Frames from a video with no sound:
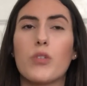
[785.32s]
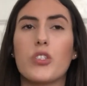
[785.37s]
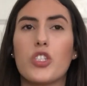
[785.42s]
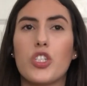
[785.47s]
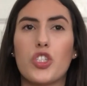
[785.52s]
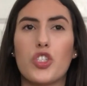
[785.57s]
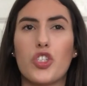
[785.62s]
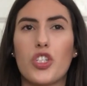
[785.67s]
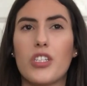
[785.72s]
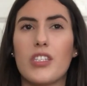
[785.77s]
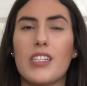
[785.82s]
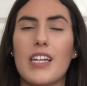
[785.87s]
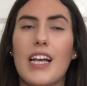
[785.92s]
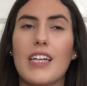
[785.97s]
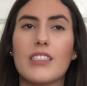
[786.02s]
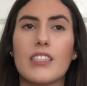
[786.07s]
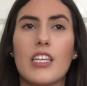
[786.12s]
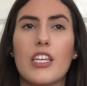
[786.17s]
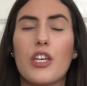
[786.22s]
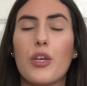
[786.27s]
which is just
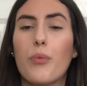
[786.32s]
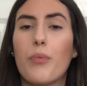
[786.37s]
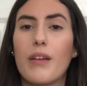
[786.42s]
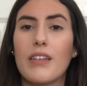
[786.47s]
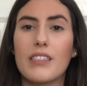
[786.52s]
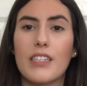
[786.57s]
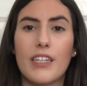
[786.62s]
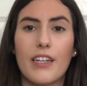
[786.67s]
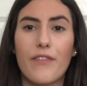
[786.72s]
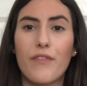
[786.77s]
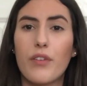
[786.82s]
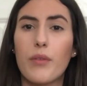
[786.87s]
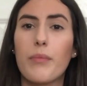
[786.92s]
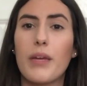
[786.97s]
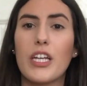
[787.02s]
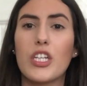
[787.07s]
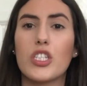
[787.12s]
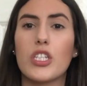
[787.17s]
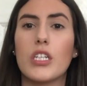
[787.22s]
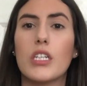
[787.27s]
asking you basic
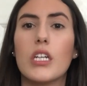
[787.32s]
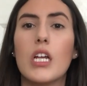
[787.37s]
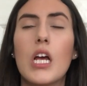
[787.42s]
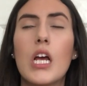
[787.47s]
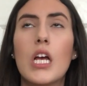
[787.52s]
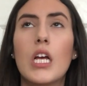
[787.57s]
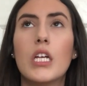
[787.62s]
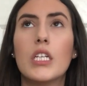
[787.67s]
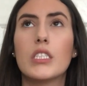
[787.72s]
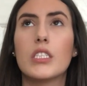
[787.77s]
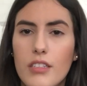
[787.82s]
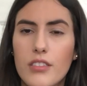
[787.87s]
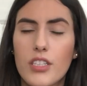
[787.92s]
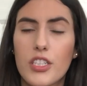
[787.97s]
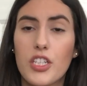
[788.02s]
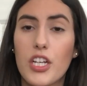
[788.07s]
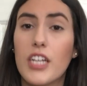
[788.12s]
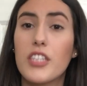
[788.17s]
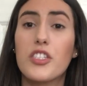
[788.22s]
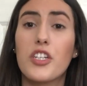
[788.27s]
information
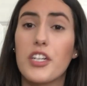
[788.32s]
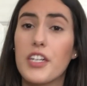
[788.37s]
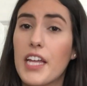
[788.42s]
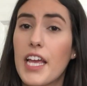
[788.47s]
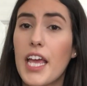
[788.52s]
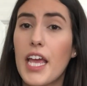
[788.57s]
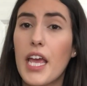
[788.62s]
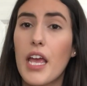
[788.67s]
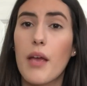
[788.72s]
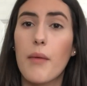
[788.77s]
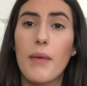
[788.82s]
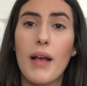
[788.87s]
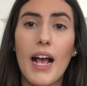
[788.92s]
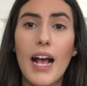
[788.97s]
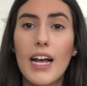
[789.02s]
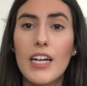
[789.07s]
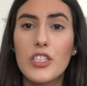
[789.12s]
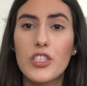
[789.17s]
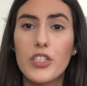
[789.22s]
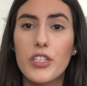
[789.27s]
such as your name,
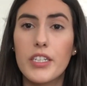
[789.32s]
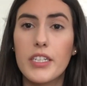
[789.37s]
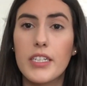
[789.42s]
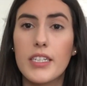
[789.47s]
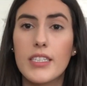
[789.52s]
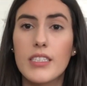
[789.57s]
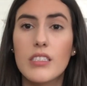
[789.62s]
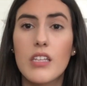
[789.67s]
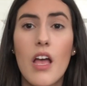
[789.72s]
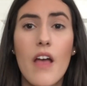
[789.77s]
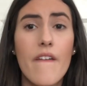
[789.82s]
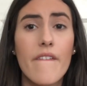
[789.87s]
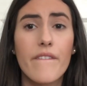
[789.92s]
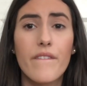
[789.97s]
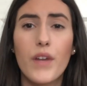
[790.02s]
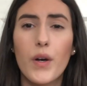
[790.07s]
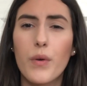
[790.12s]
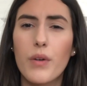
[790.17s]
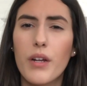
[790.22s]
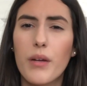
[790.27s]
address,
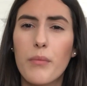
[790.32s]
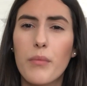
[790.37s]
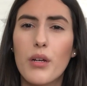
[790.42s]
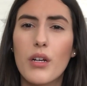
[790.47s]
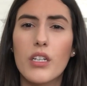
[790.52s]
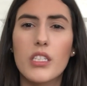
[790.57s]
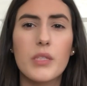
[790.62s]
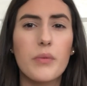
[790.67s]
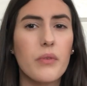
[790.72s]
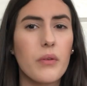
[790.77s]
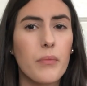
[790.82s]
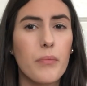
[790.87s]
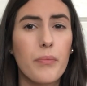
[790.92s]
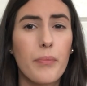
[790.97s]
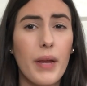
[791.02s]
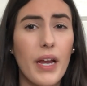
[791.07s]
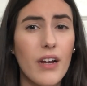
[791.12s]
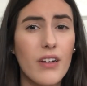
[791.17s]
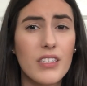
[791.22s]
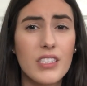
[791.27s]
phone numbers,
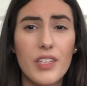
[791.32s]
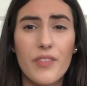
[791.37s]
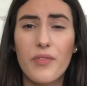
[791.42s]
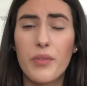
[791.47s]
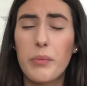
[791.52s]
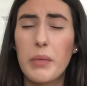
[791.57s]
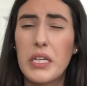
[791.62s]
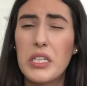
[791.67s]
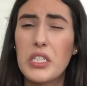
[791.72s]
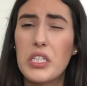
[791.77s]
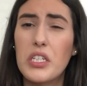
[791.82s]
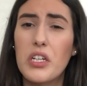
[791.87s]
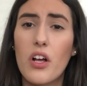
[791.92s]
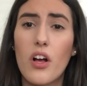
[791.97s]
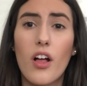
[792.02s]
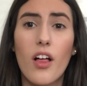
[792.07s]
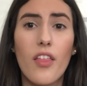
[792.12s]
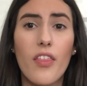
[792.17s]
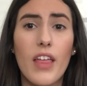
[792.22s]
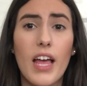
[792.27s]
parents' information,
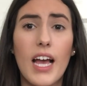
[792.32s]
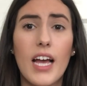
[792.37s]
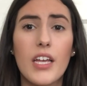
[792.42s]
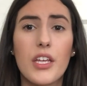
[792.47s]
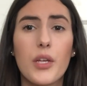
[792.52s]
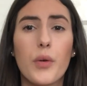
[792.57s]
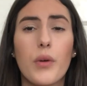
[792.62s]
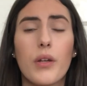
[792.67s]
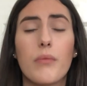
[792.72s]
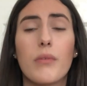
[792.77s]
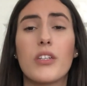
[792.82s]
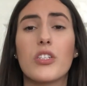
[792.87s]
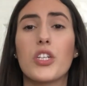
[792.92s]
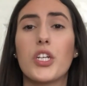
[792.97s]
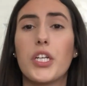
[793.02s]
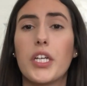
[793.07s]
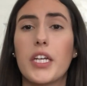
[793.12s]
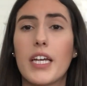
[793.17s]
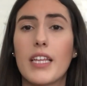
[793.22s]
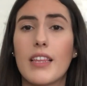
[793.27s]
all of that. You want to make
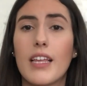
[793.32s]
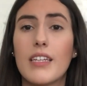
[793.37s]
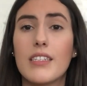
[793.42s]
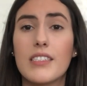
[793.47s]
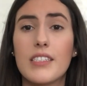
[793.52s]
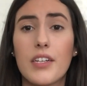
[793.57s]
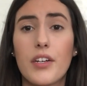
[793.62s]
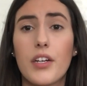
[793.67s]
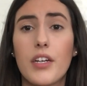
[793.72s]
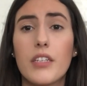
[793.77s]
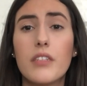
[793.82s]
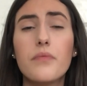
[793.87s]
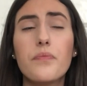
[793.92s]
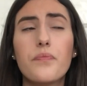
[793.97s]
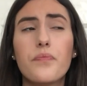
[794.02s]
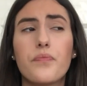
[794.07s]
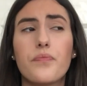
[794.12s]
sure you get that done.